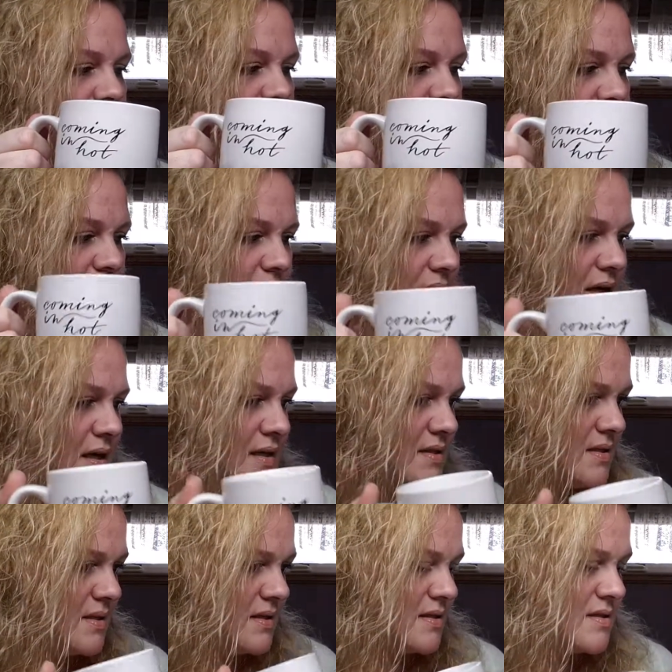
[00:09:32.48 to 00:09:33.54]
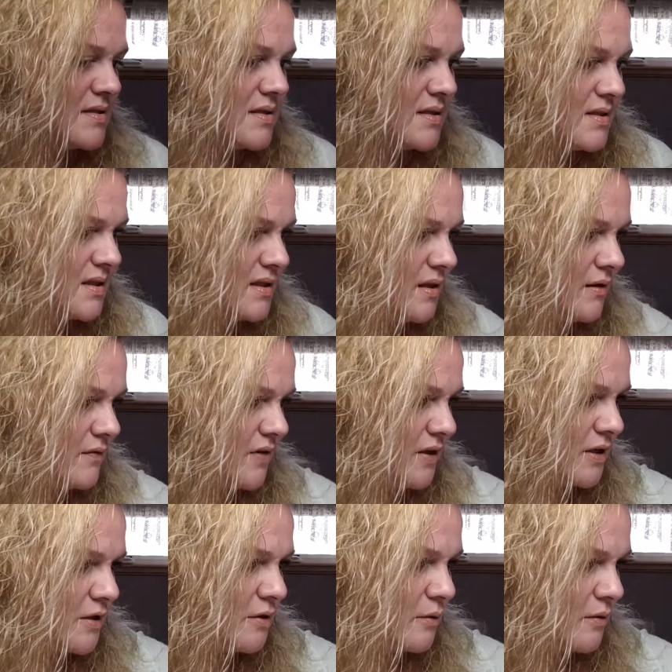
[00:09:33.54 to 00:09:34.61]
So like I said, that's a $16
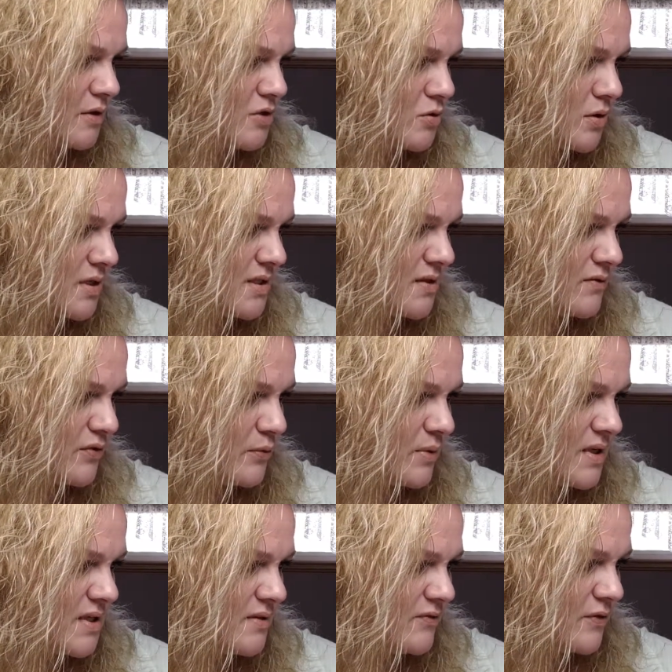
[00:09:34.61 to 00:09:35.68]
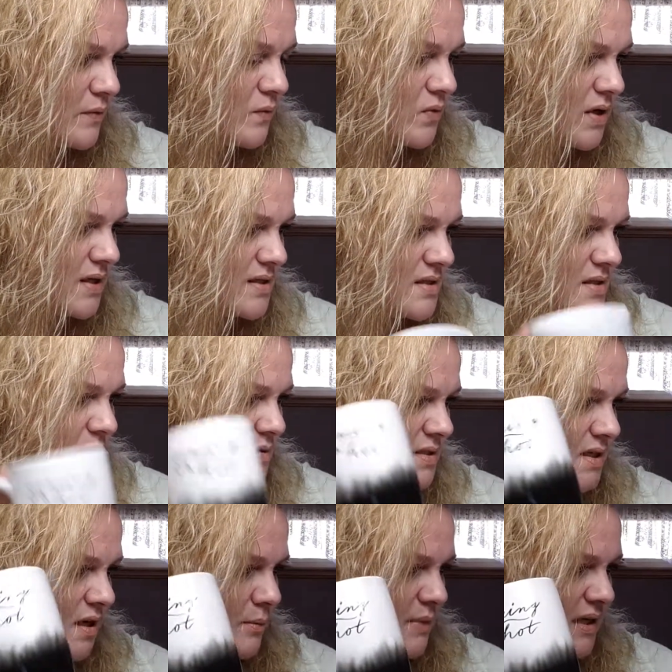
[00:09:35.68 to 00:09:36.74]
value. There were a choice of 3 different ones. There
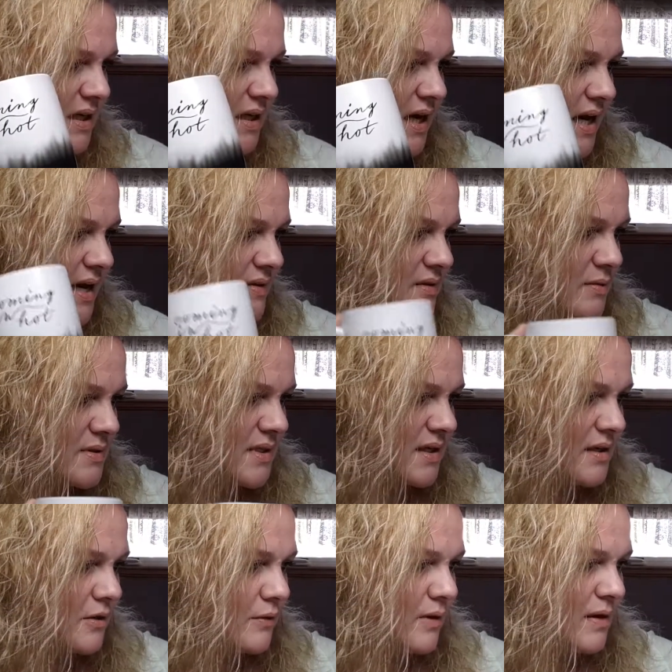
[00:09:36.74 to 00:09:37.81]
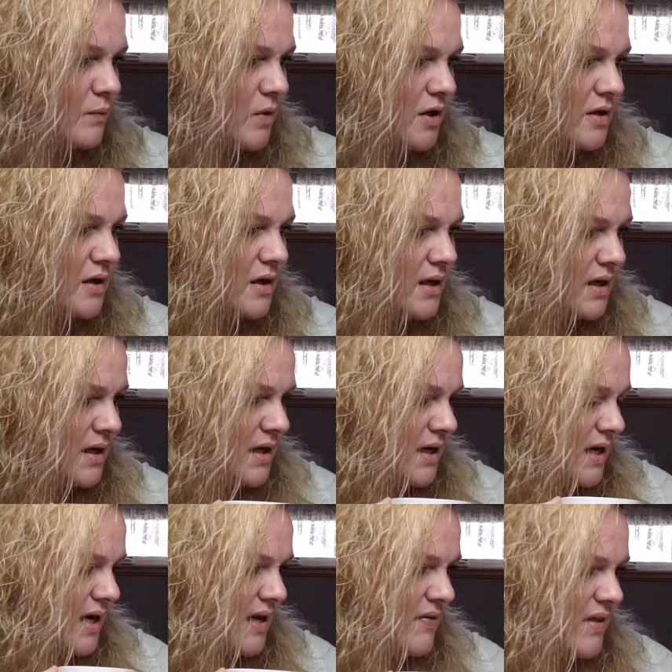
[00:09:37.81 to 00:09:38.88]
was coming in hot, there was like a green one,
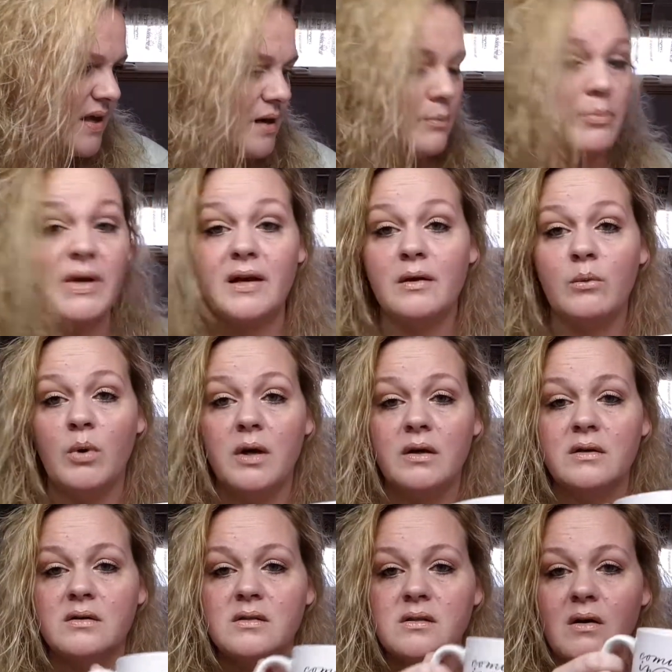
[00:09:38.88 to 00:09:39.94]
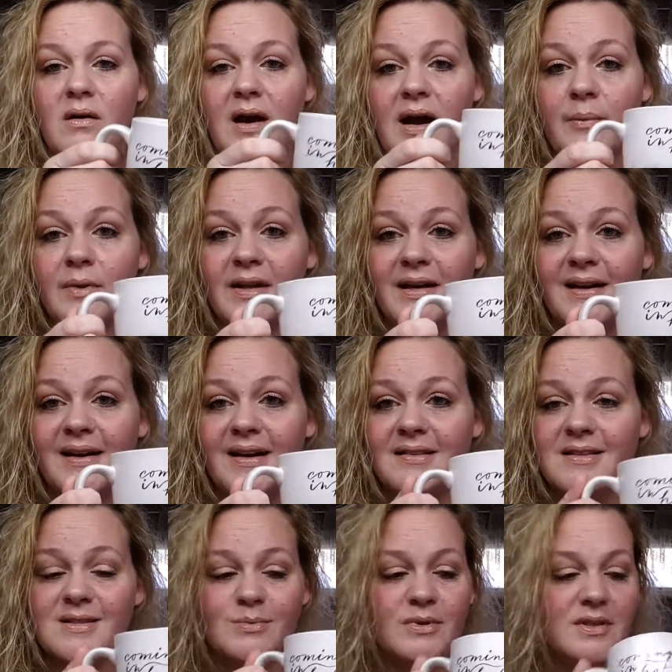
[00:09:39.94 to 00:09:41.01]
and then a pink one. So I'm glad I
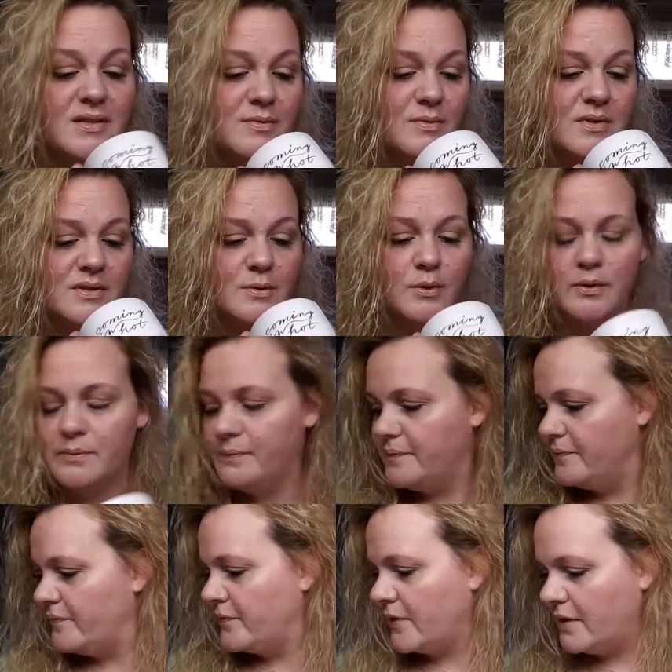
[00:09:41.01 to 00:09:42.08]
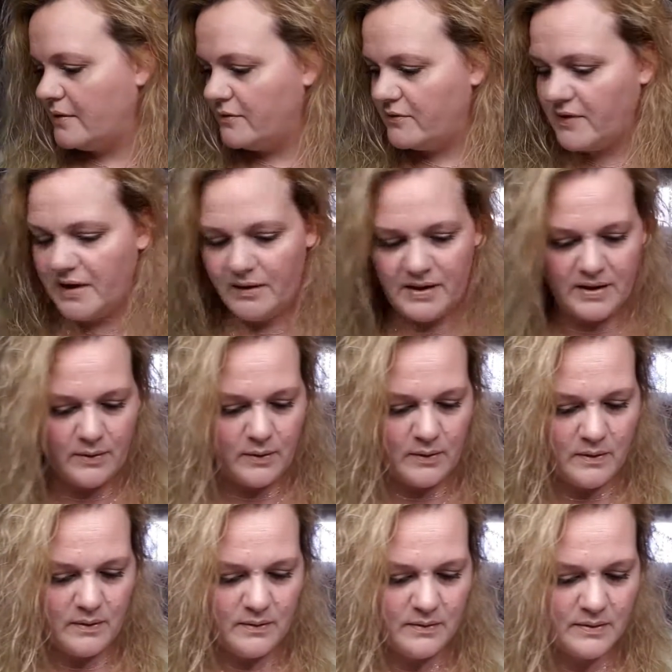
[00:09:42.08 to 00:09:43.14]
got this one. This one's cool. Very cool.